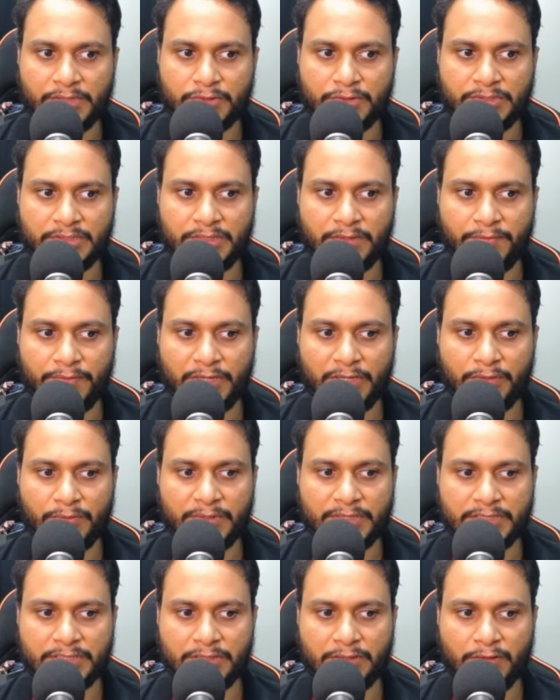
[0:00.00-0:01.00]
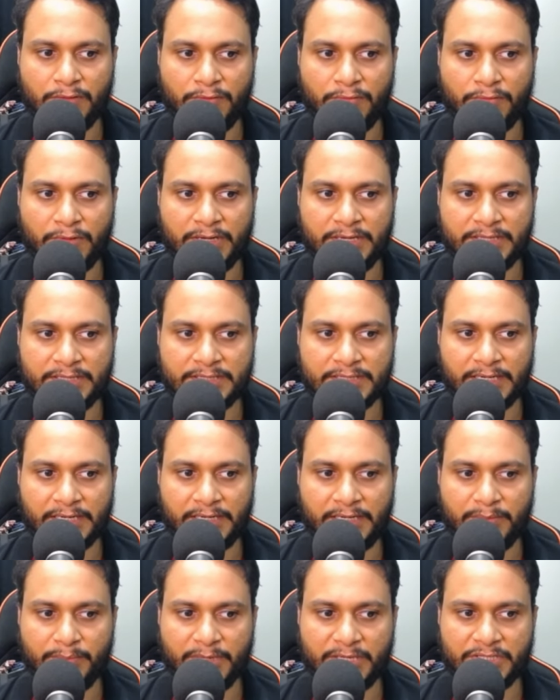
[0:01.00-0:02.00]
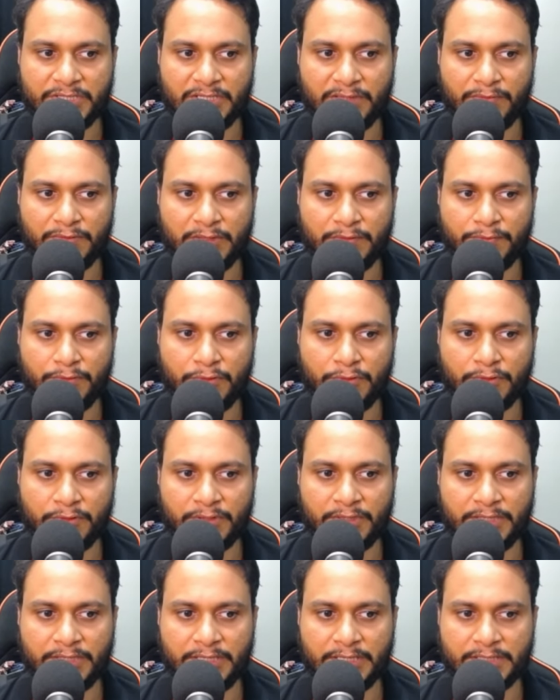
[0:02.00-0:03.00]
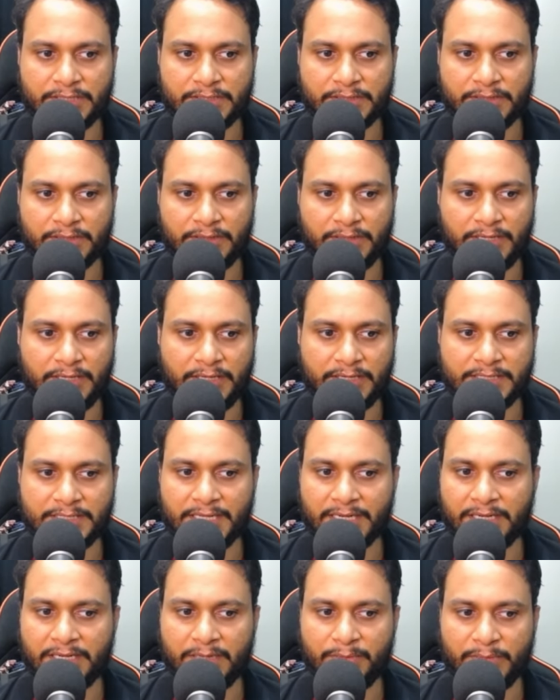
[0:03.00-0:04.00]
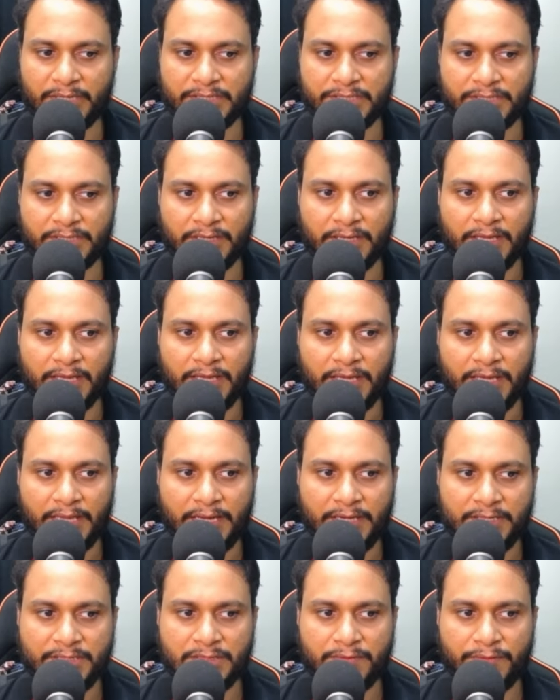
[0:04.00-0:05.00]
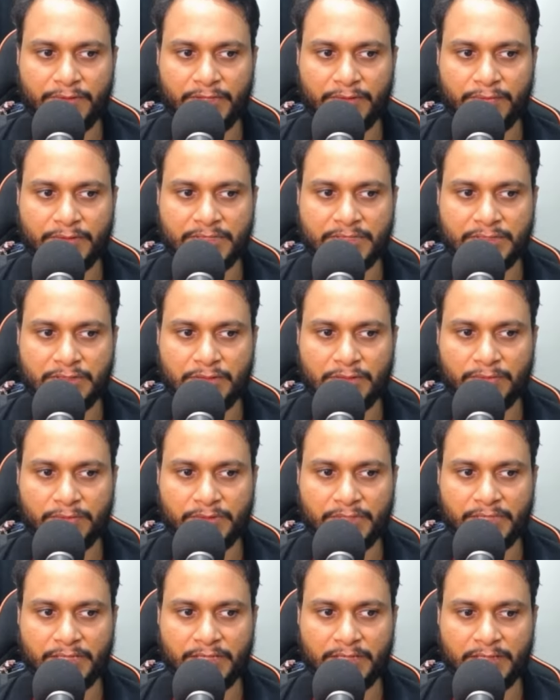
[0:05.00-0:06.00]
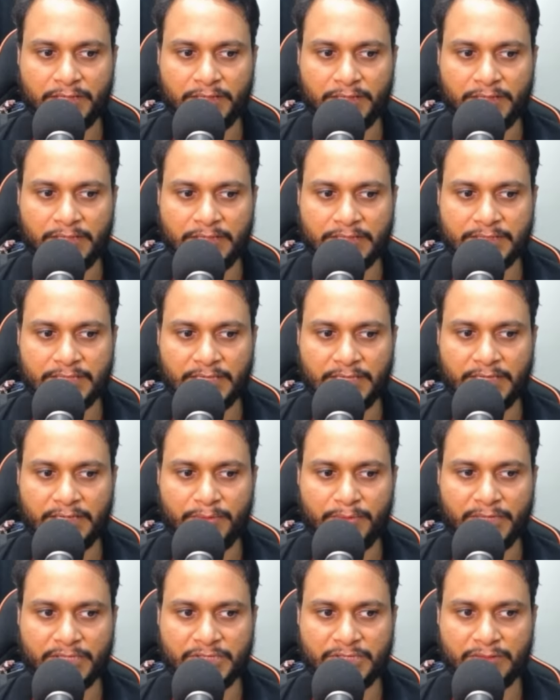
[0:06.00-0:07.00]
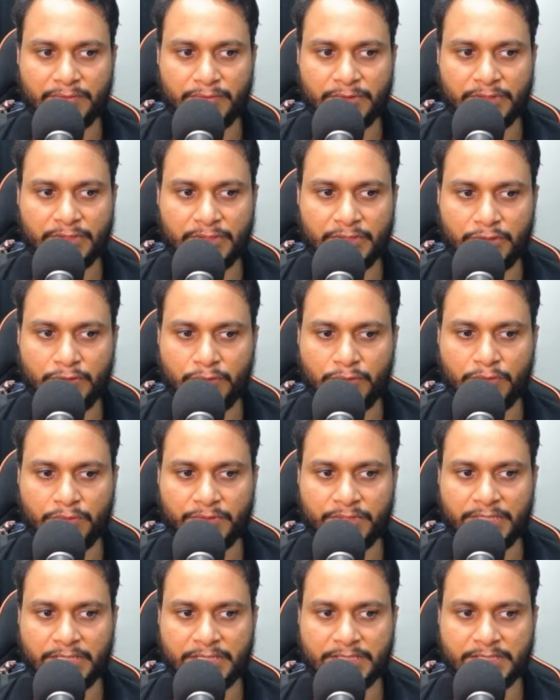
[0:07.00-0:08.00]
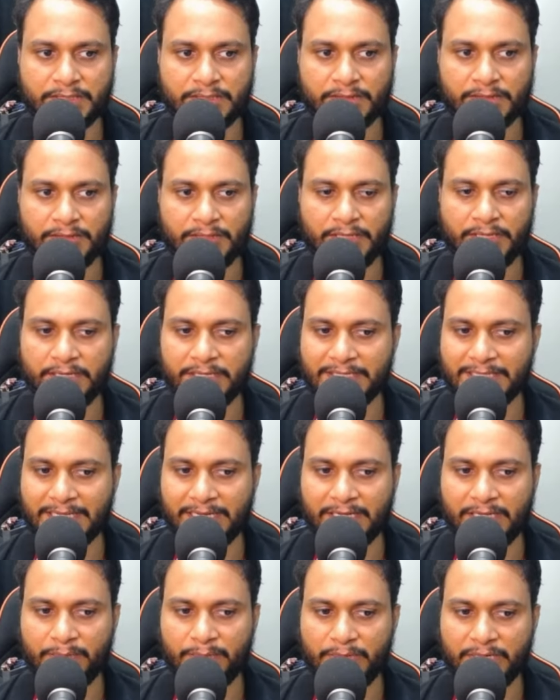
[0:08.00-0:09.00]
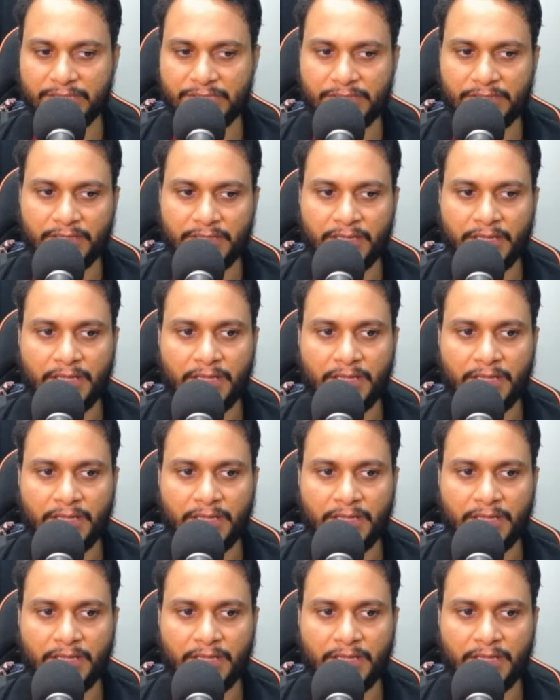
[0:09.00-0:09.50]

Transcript: So is the frequency of 1 exactly matching with 4? Yes, they are exactly matching. And is the frequency of 3 exactly matching with the 2? Yes, they are exactly matching.